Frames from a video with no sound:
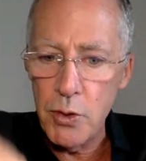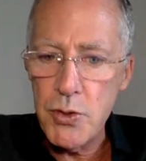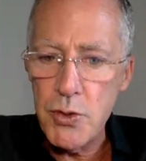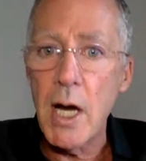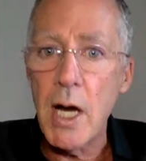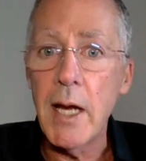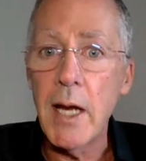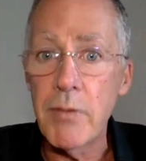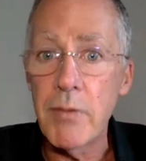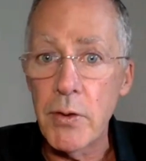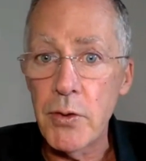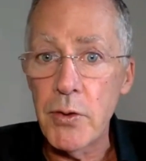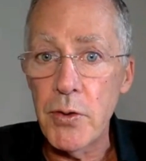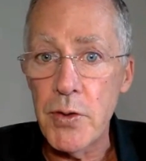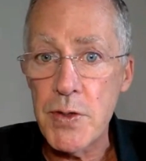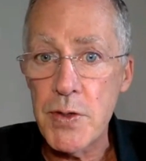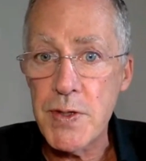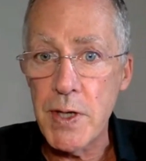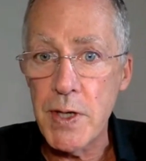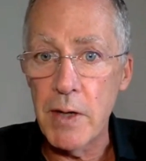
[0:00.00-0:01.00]
dive under
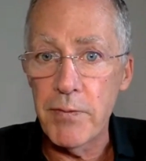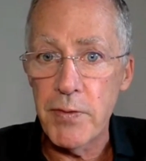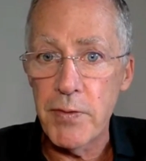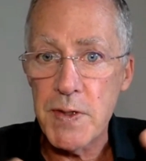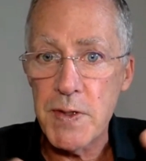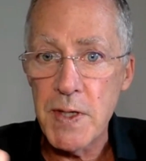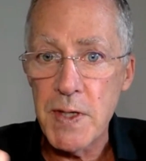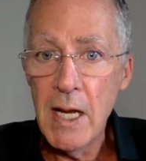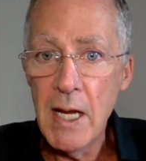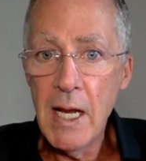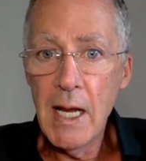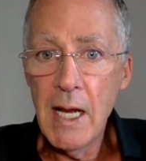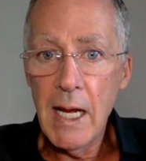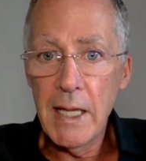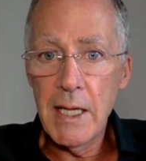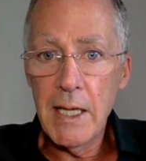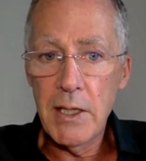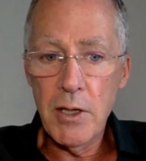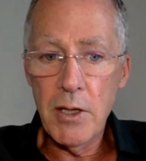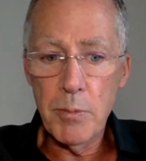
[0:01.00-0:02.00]
the surface
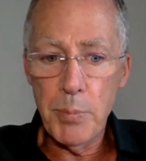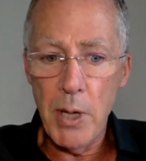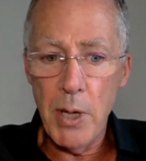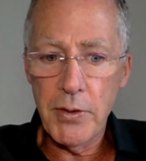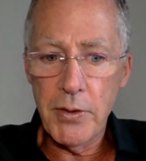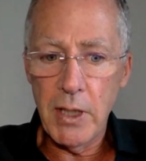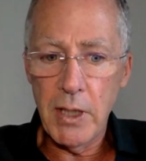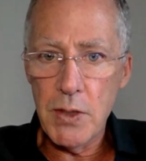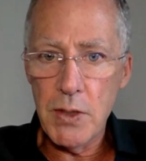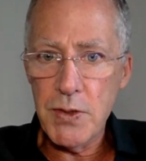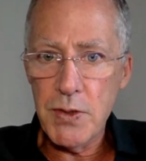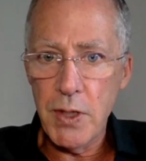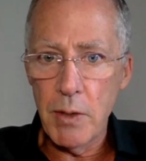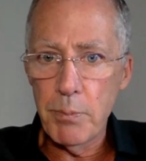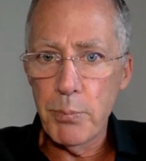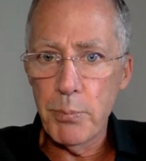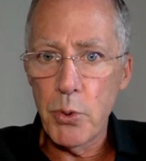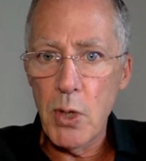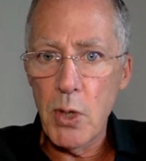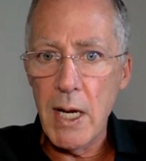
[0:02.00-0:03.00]
and then your body is
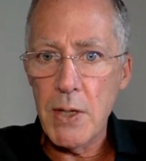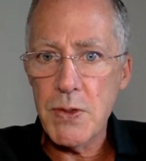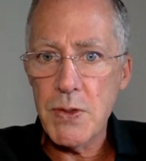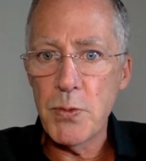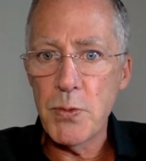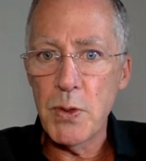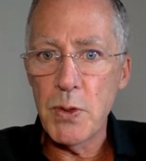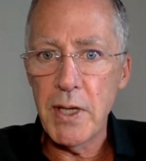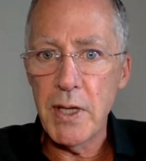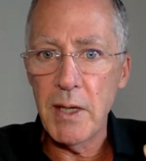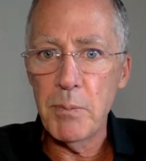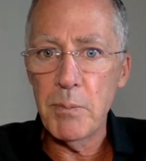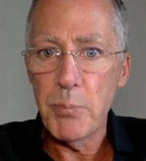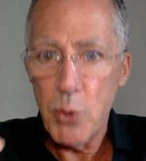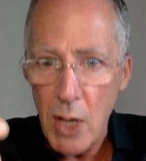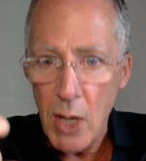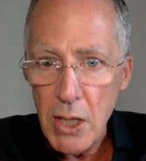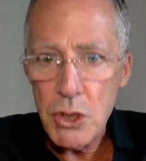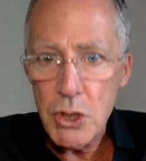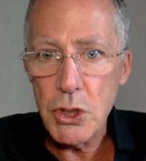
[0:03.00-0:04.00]
compressed with the
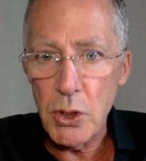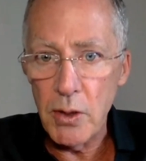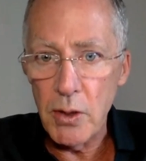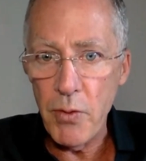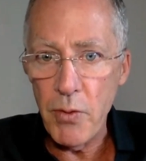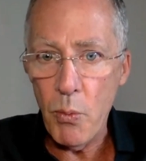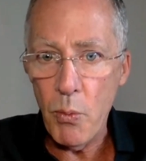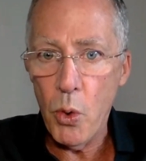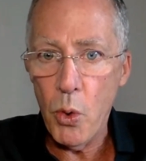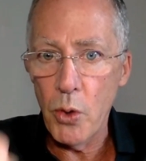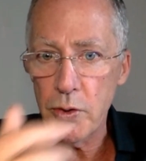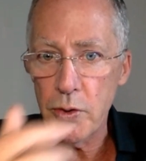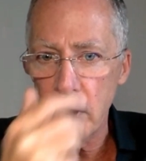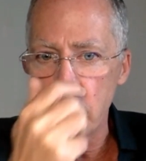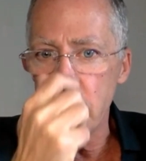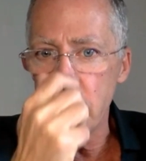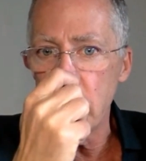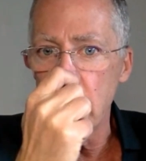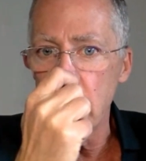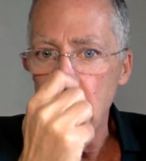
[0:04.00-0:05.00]
pressure of the water
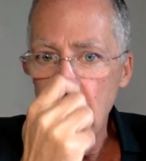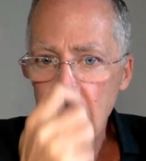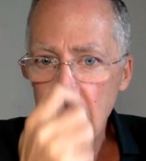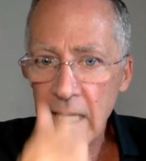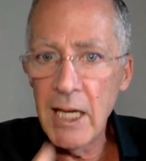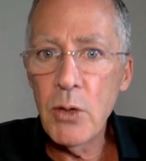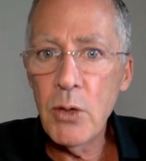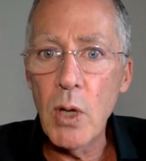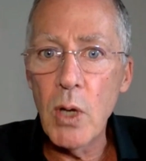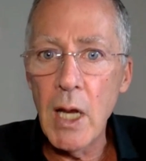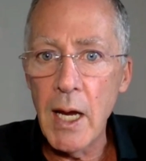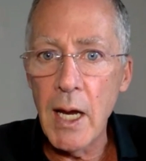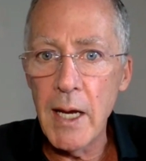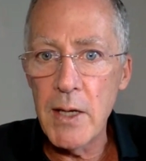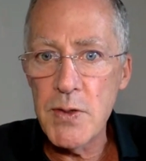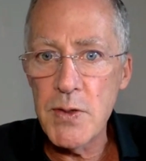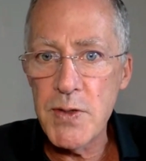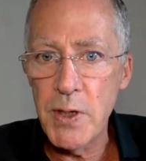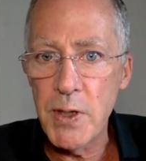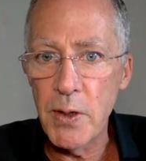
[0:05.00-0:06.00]
to
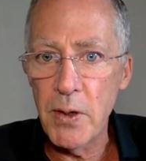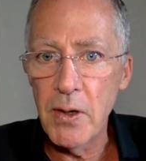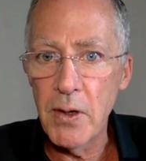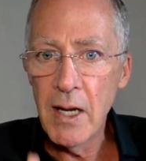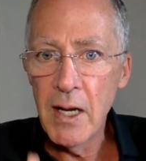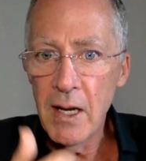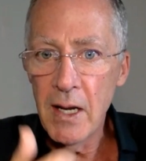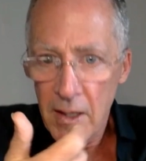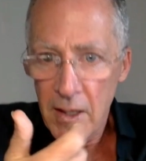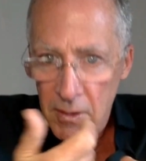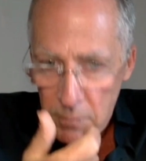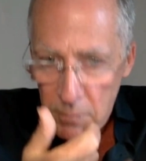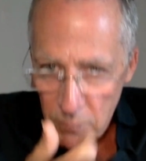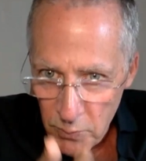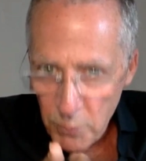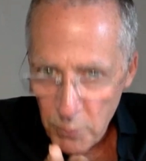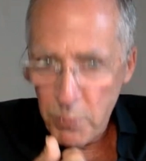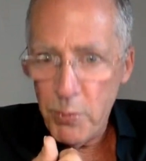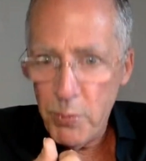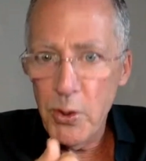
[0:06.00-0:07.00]
equalize your
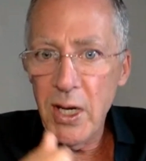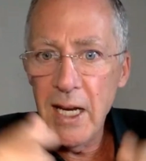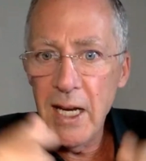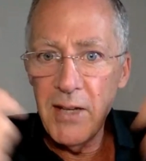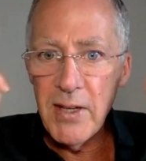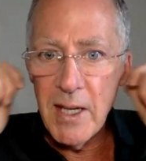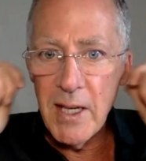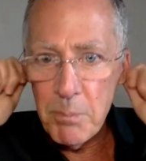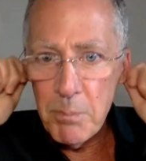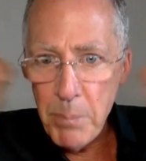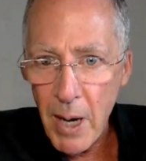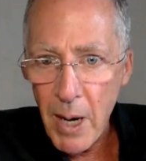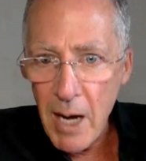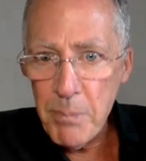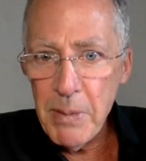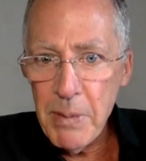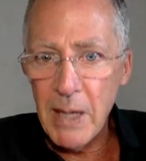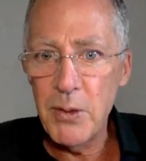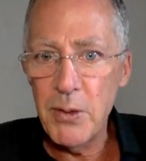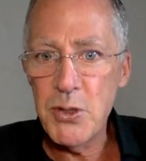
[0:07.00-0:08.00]
breathing and
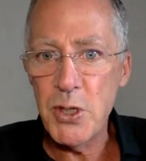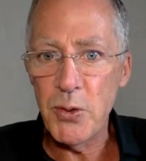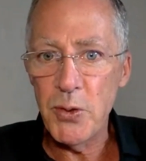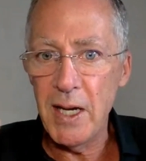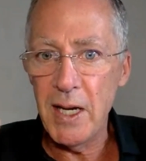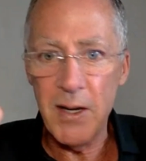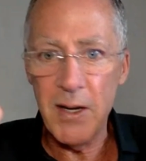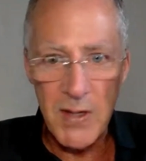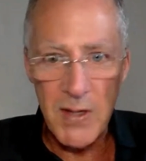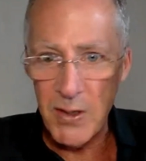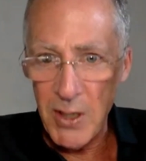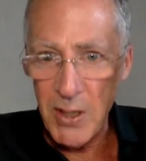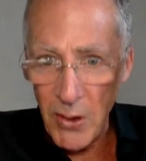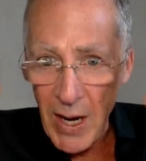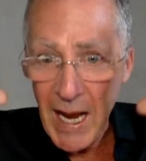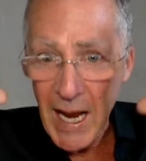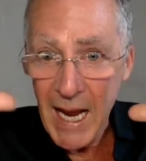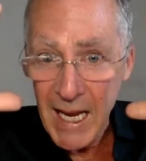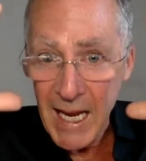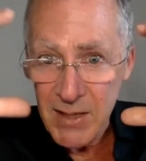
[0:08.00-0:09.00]
pop out your ears, or your
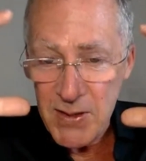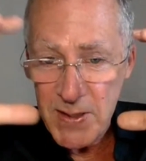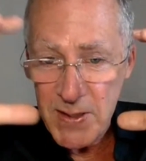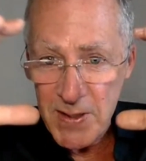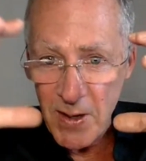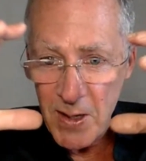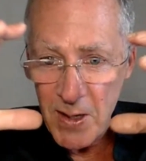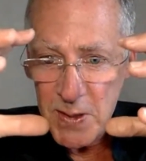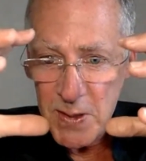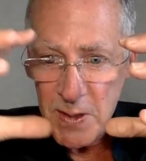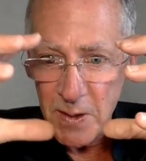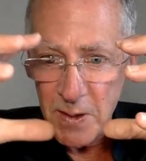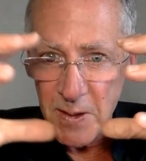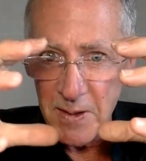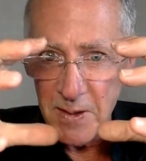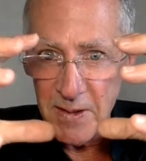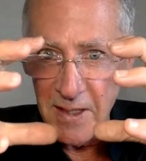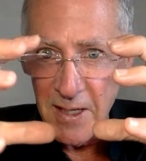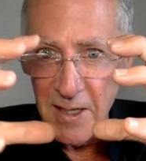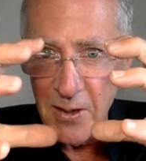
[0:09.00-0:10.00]
head starts to,
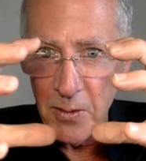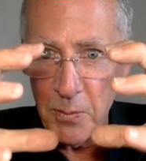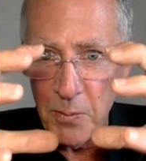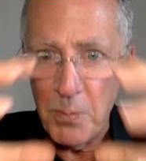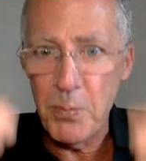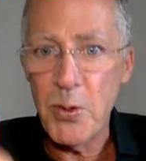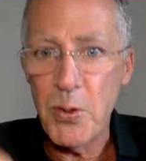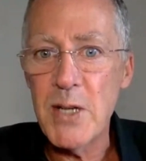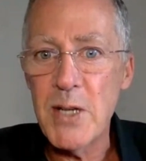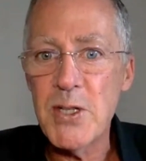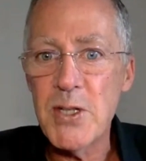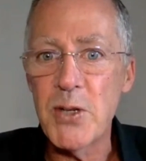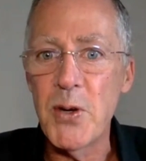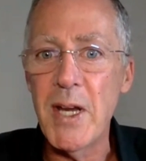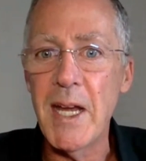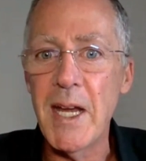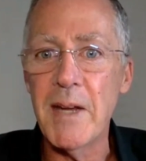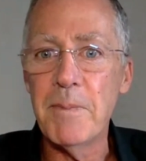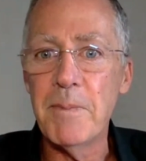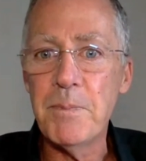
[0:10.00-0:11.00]
pressure
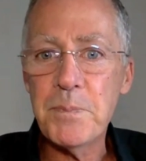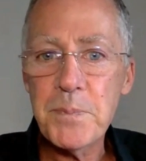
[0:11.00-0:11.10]
in.